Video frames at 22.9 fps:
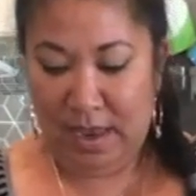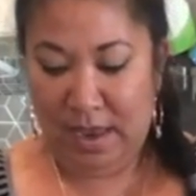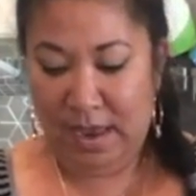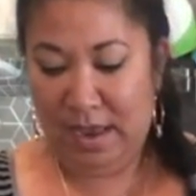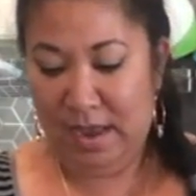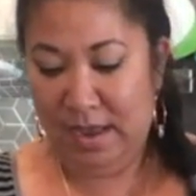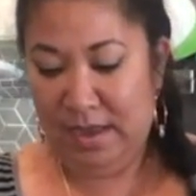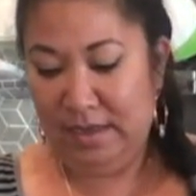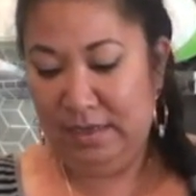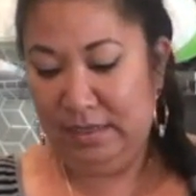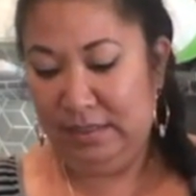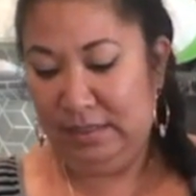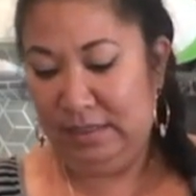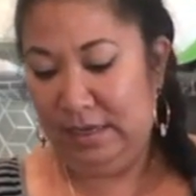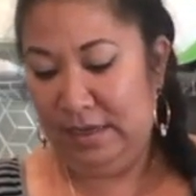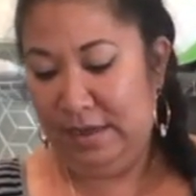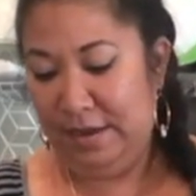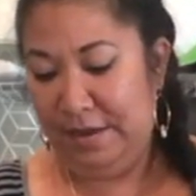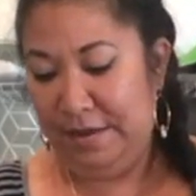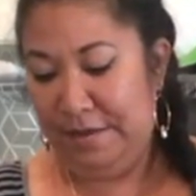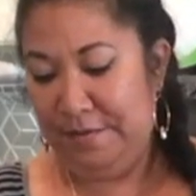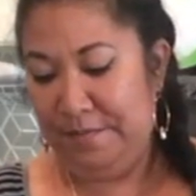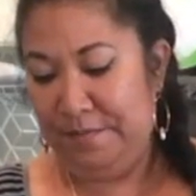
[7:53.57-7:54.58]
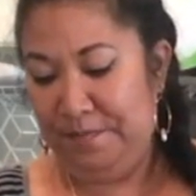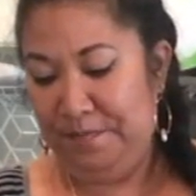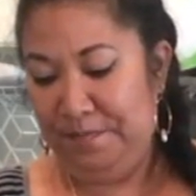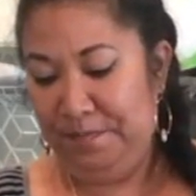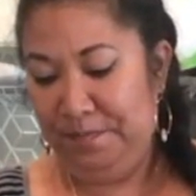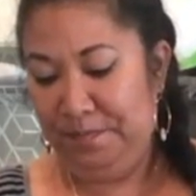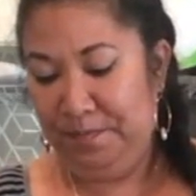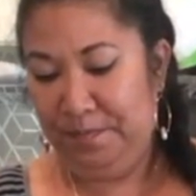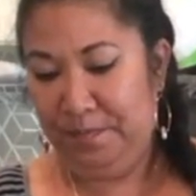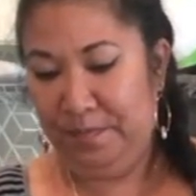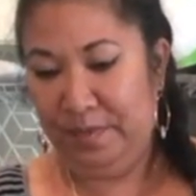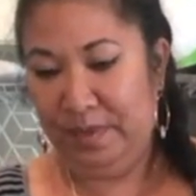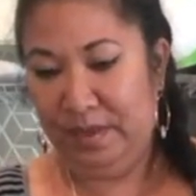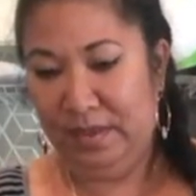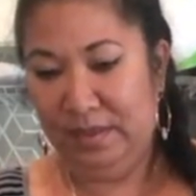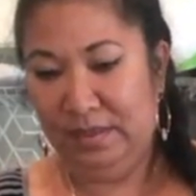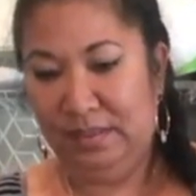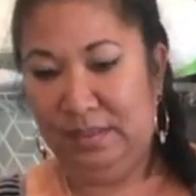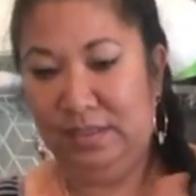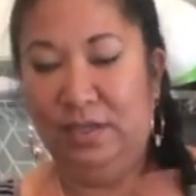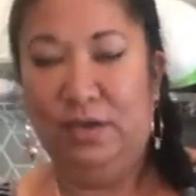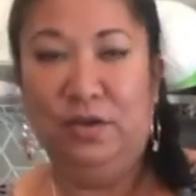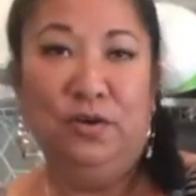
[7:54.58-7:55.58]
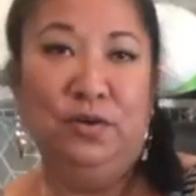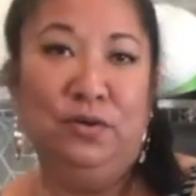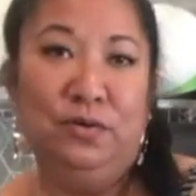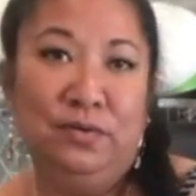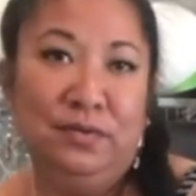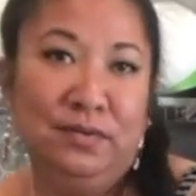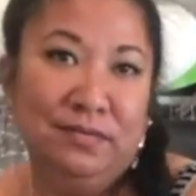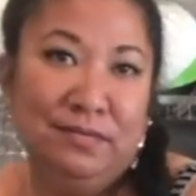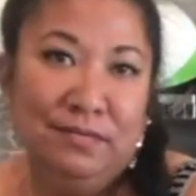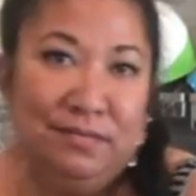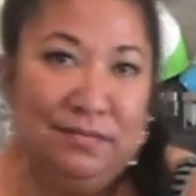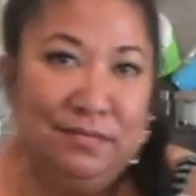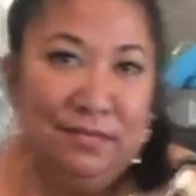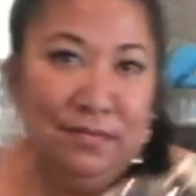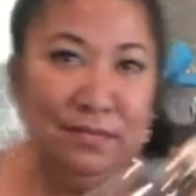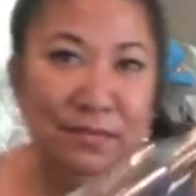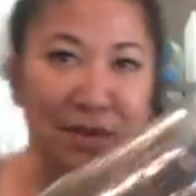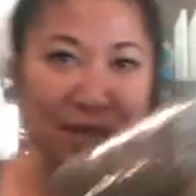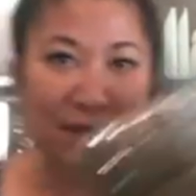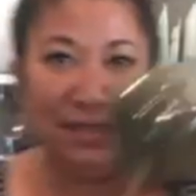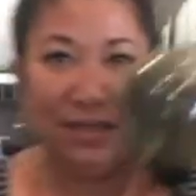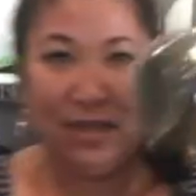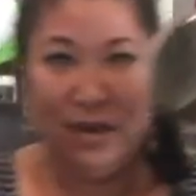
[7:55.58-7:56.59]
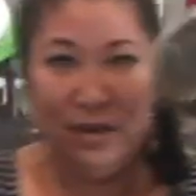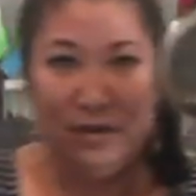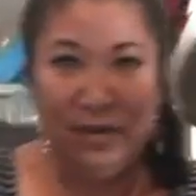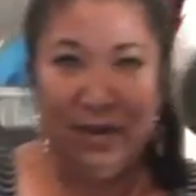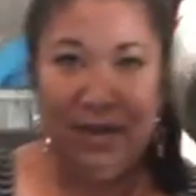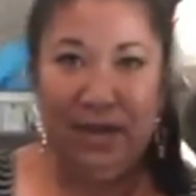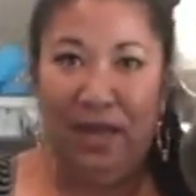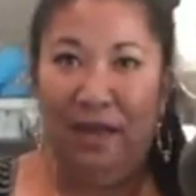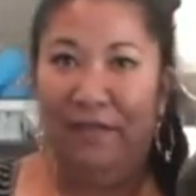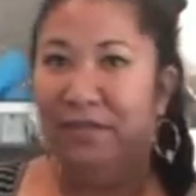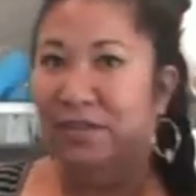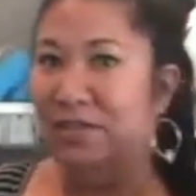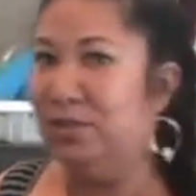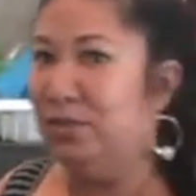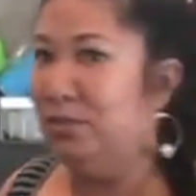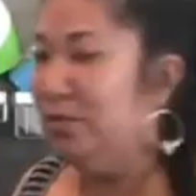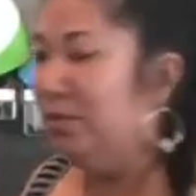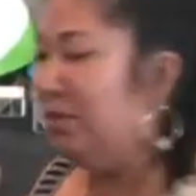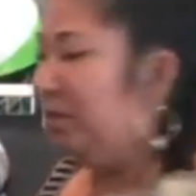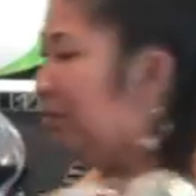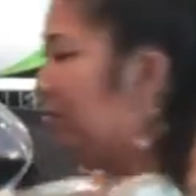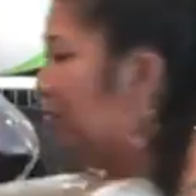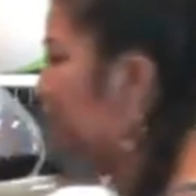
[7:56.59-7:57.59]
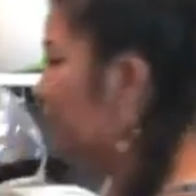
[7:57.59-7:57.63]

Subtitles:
And so because I already have it stored